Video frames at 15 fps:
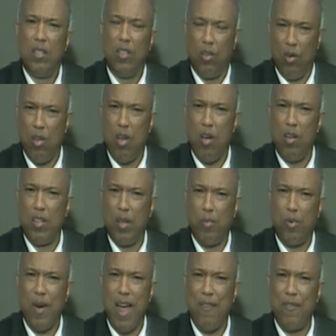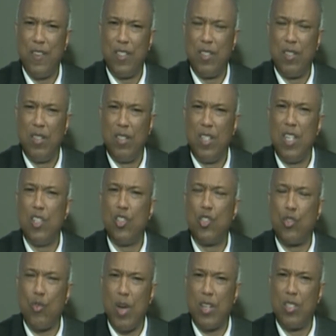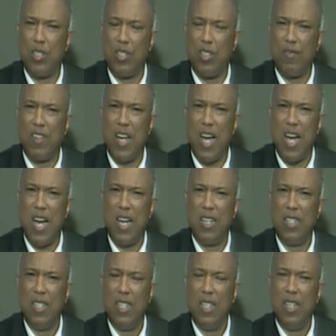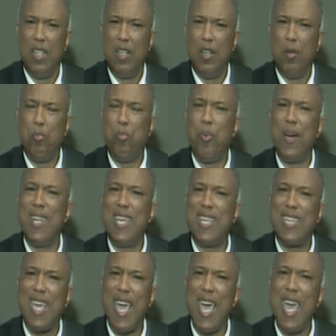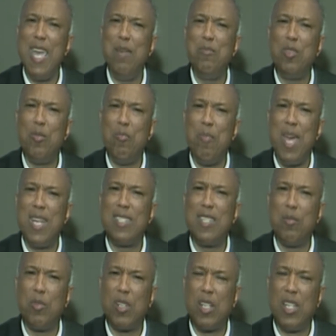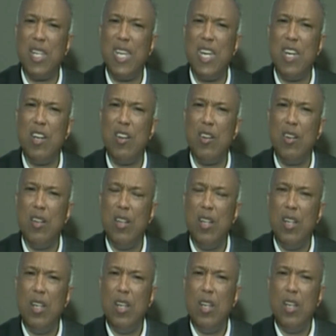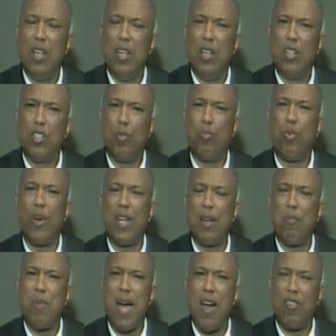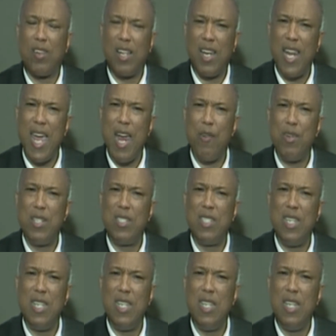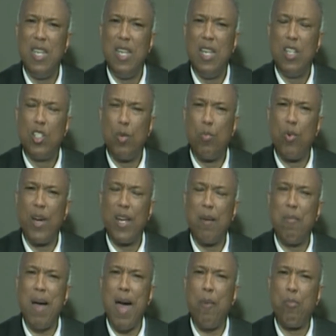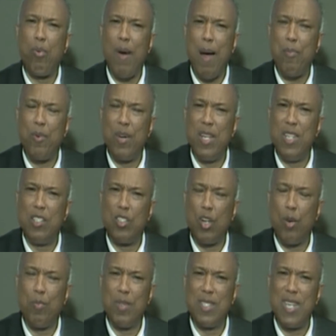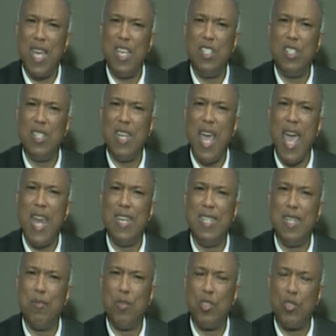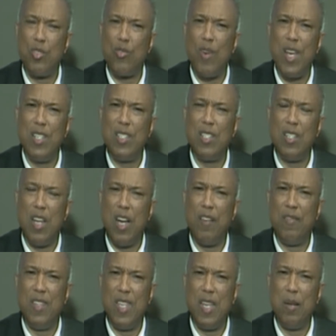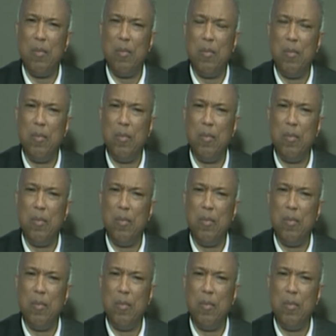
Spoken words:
the law and the prophets, the instructions of God, but he came to make them clear, to bring about clarity, to bring about proper interpretation and demonstration of them.